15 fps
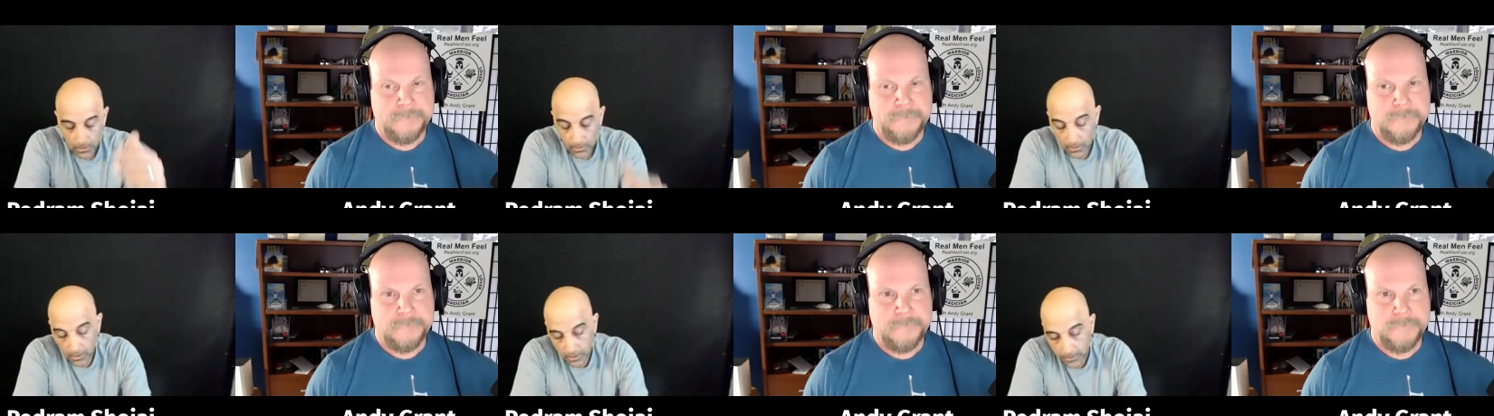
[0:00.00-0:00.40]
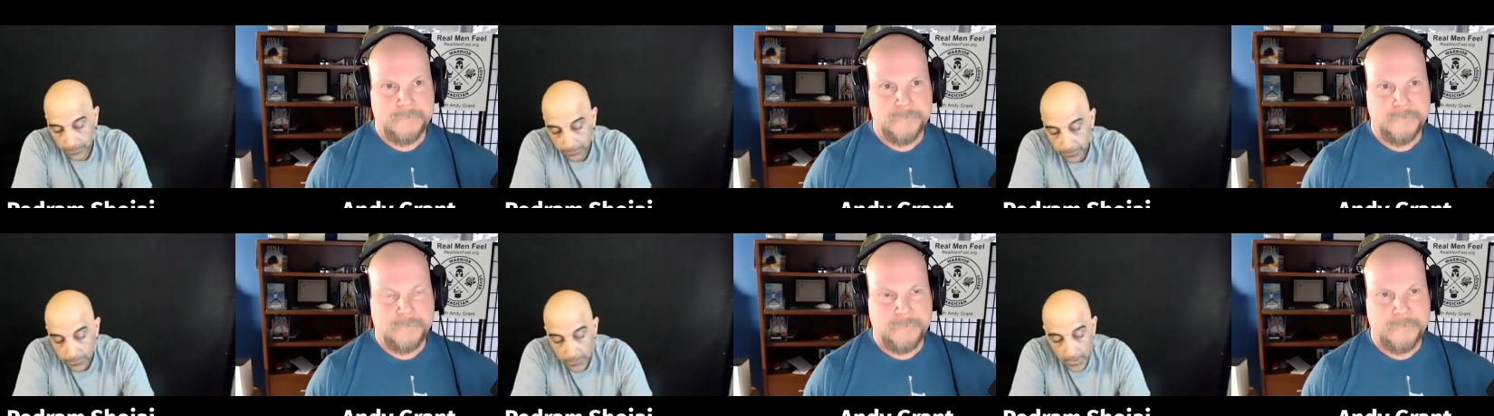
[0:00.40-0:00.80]
Speaker 1: Look,
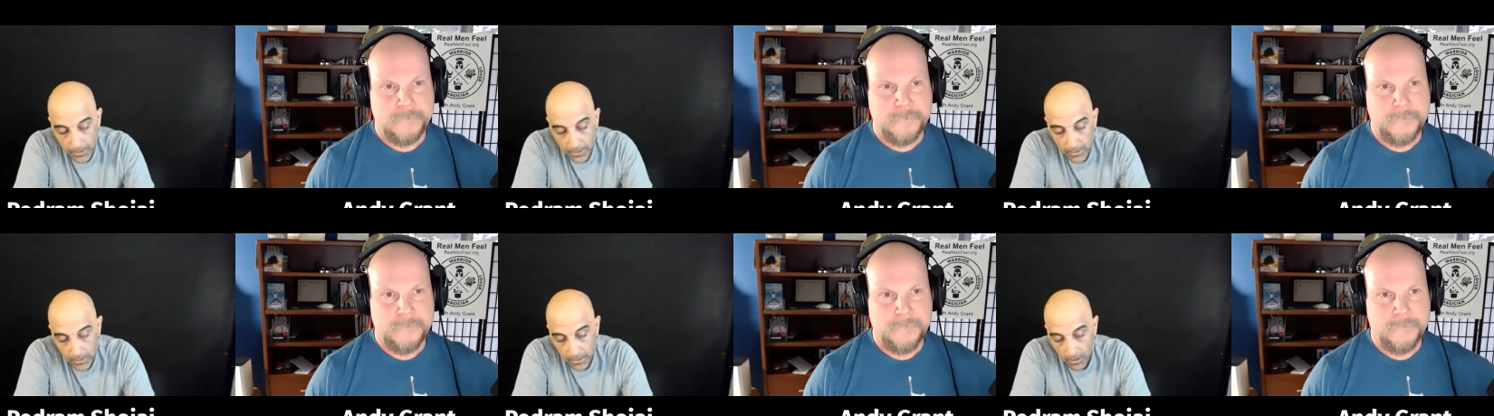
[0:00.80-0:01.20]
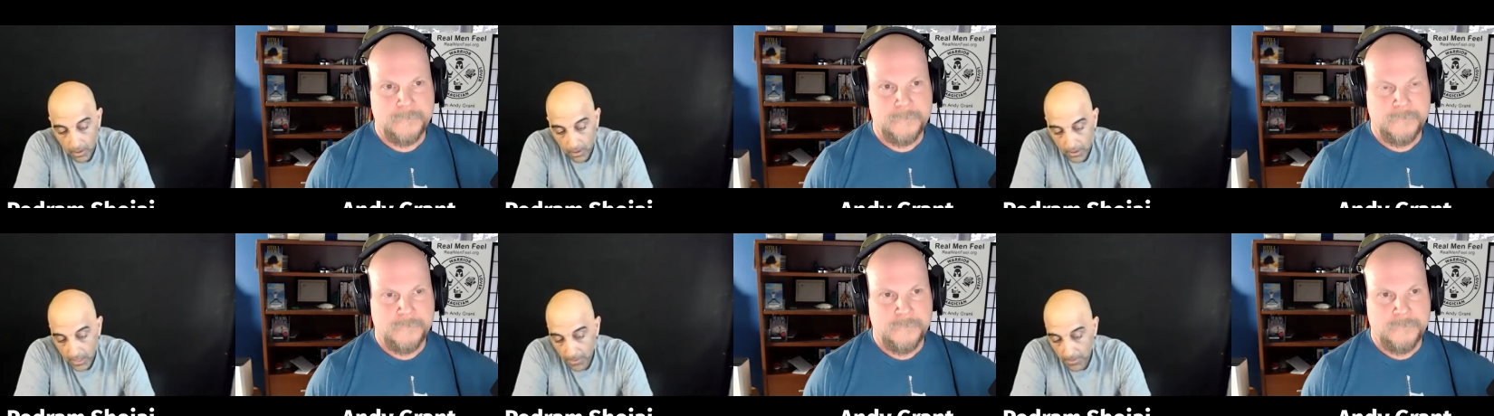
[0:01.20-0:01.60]
in the
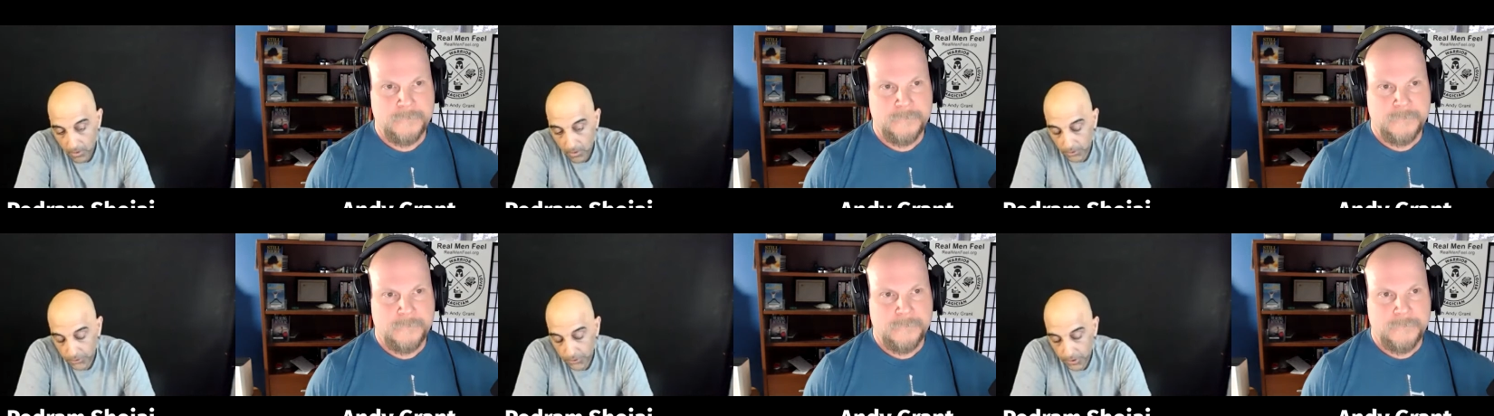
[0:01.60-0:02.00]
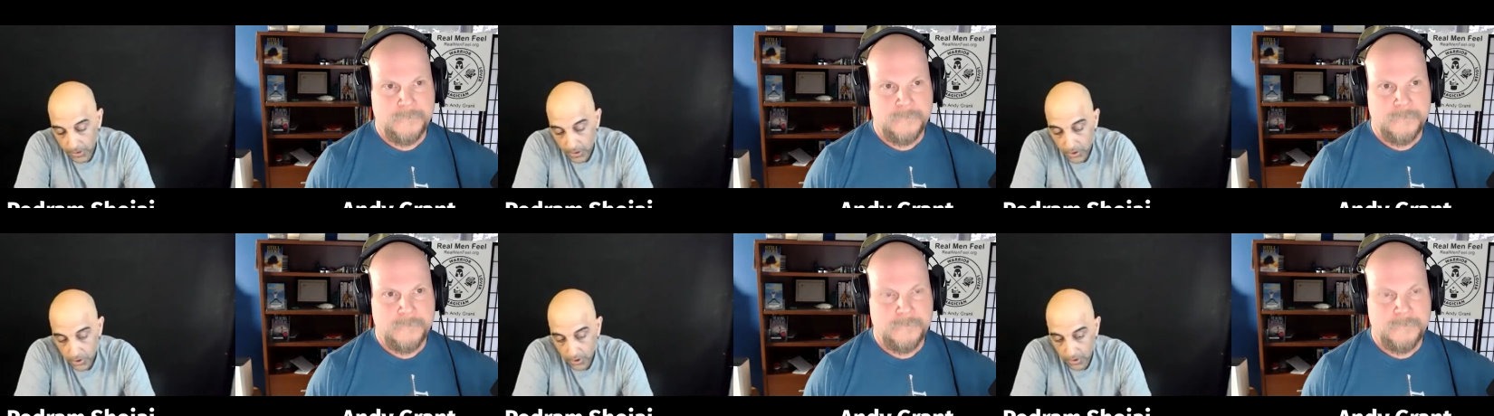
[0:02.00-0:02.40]
alchemical
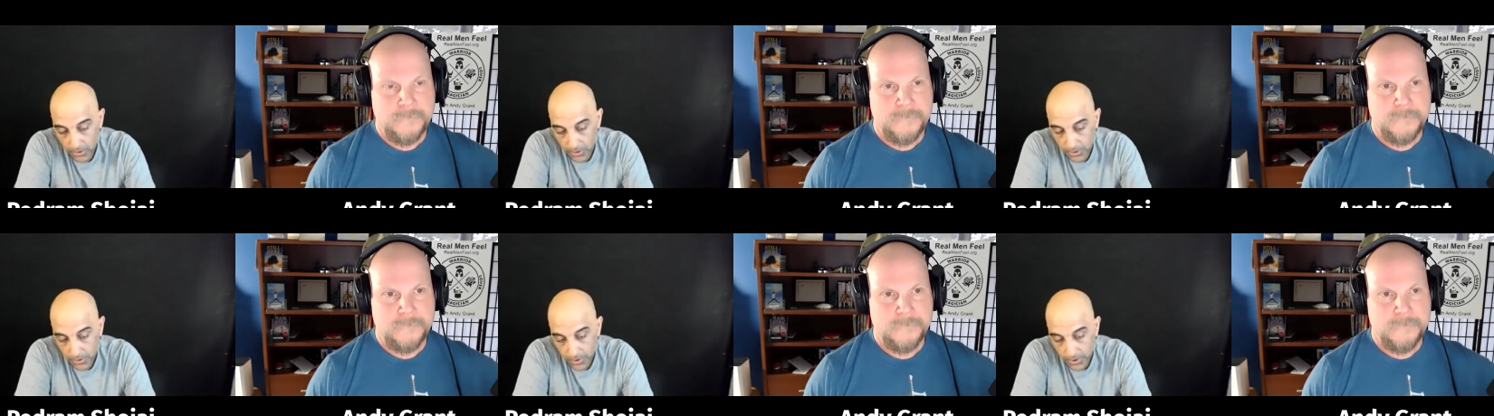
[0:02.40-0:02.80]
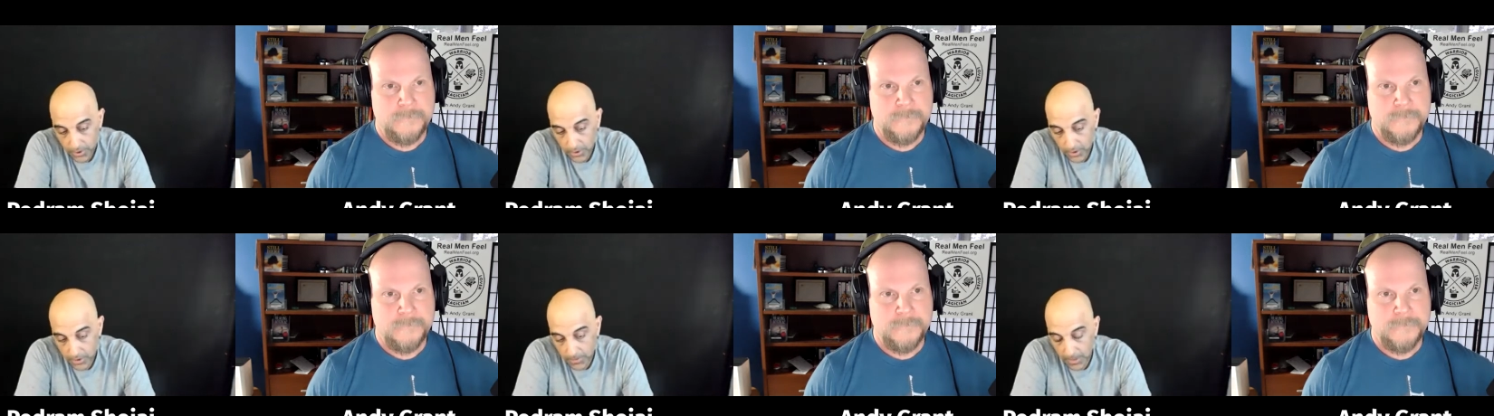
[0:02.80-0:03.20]
traditions,
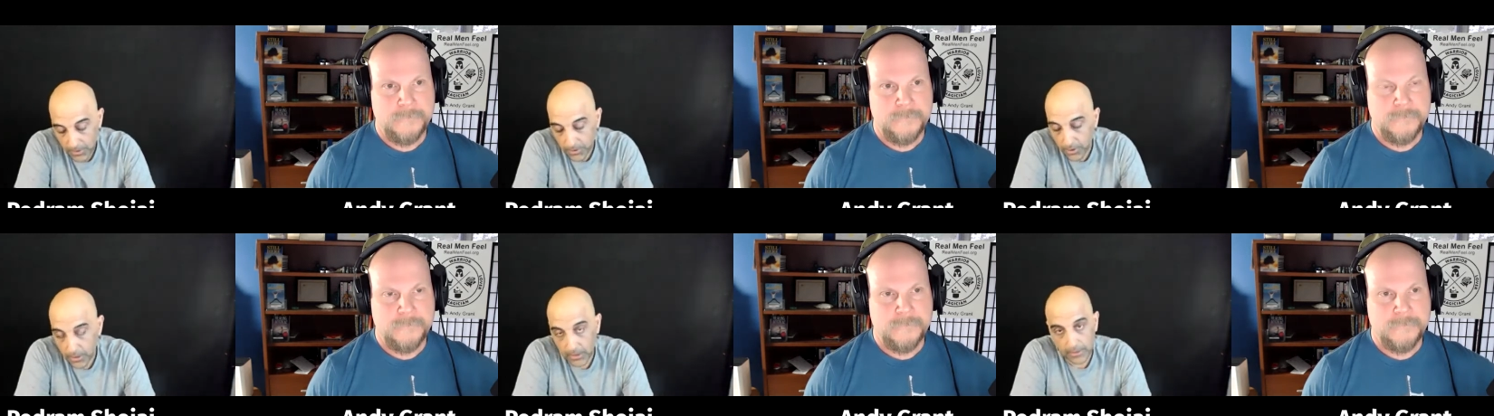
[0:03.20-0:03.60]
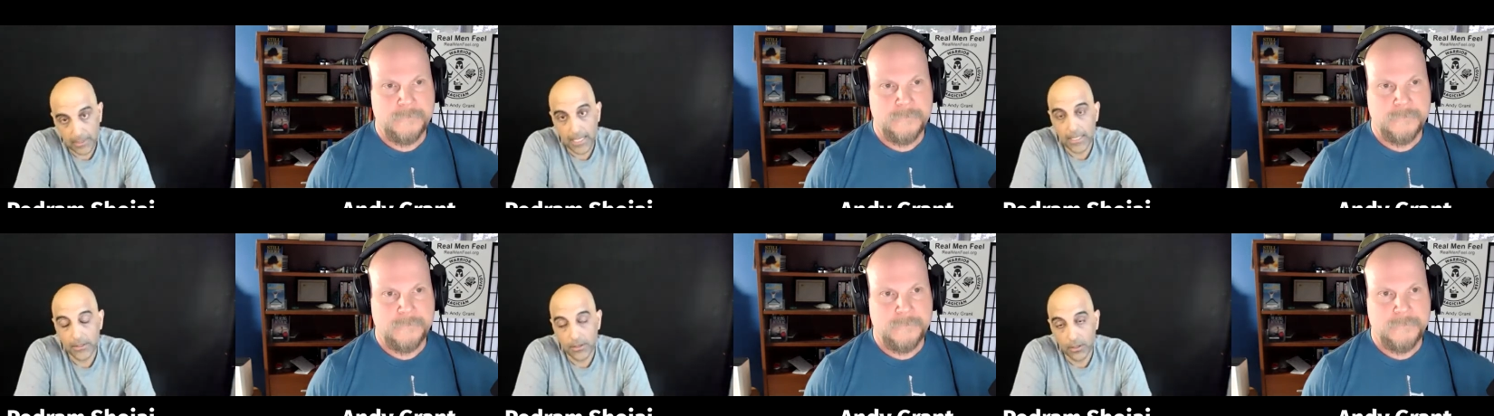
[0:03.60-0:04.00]
it's about turning
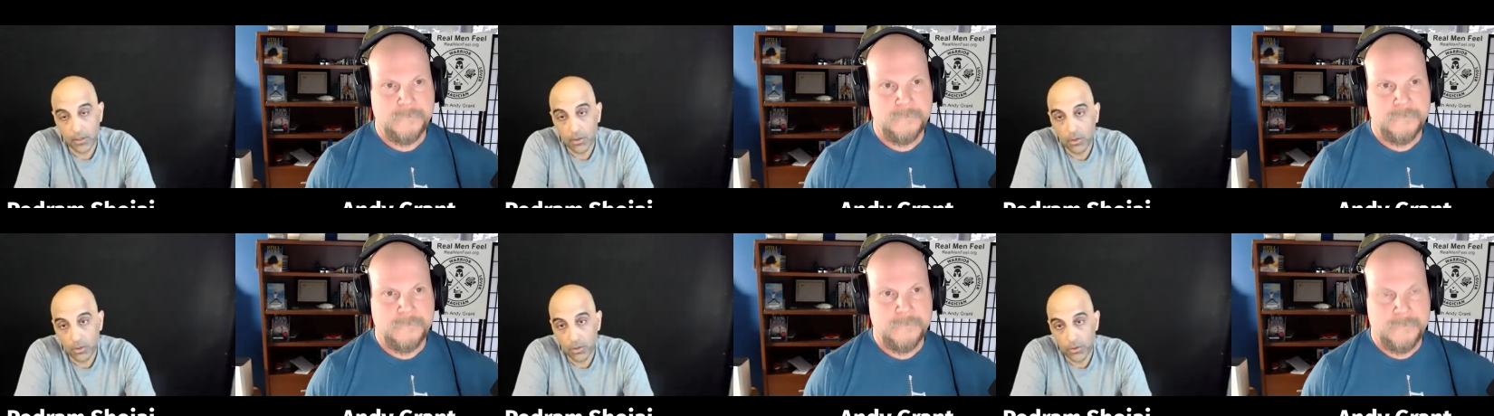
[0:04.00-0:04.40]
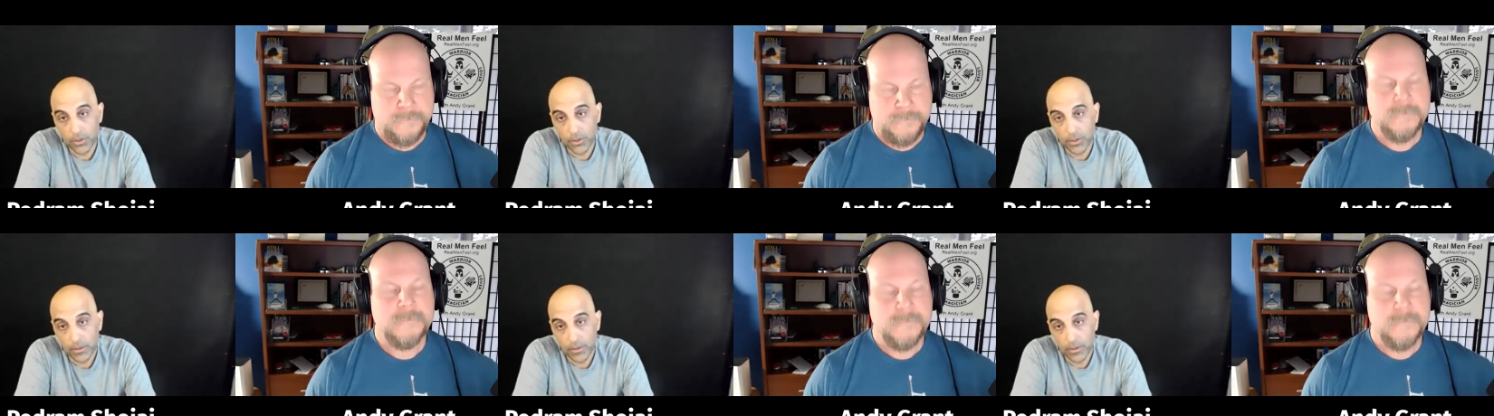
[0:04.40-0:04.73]
lead to gold,